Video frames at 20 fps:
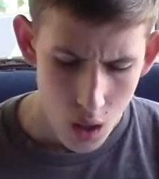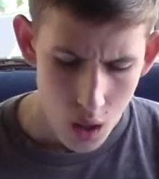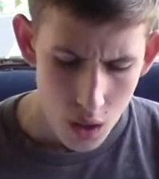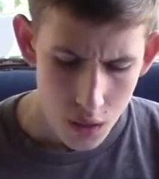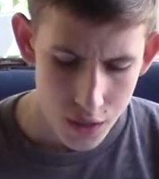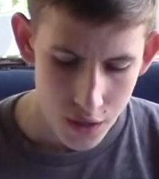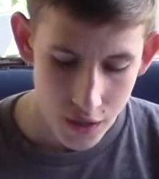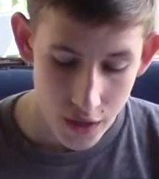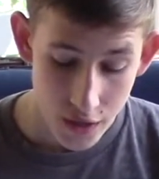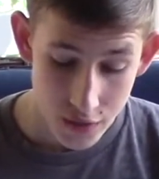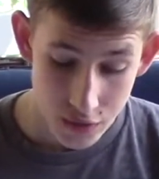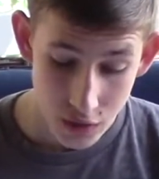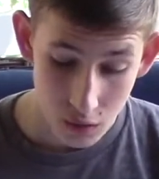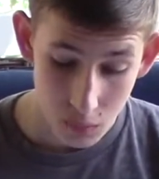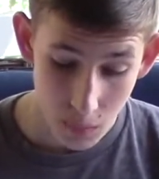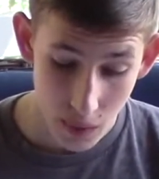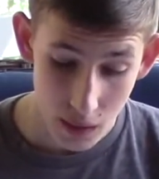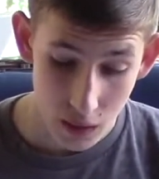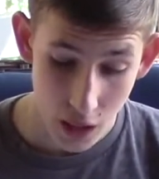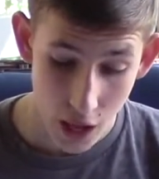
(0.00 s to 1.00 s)
Then I took
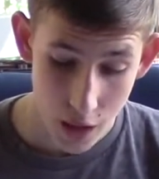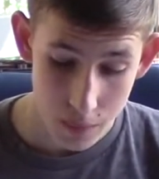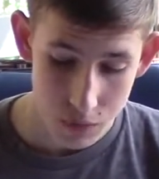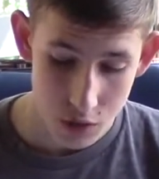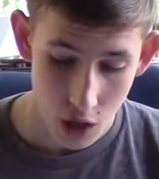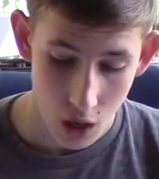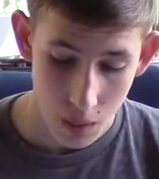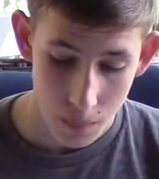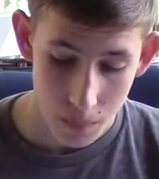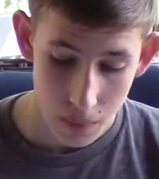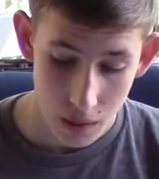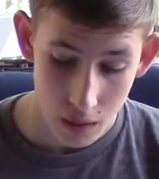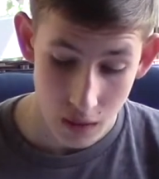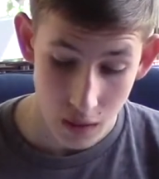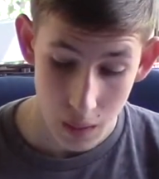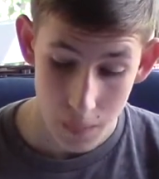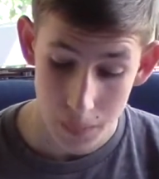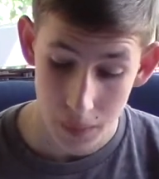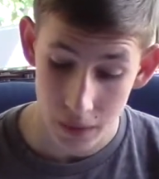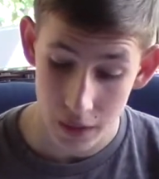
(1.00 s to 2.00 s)
my laptop and
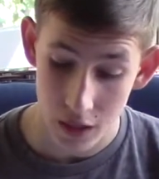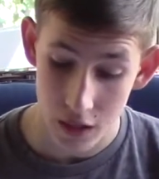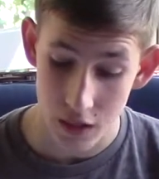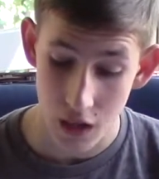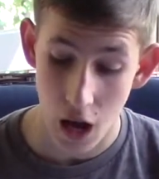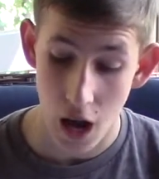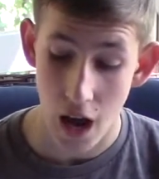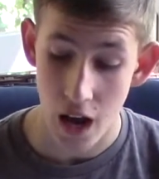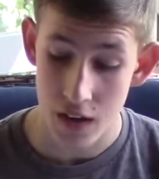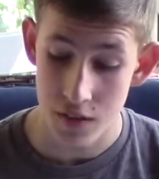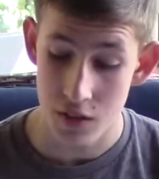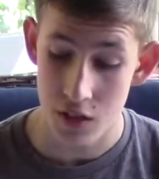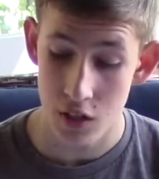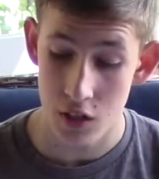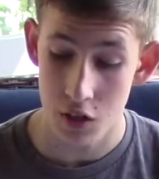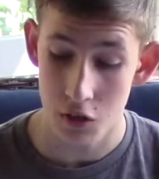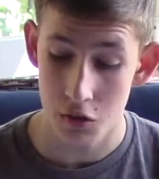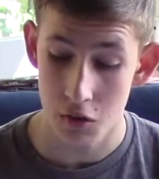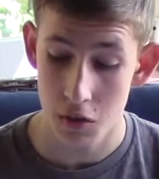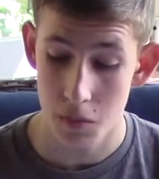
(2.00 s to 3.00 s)
I put it in a high security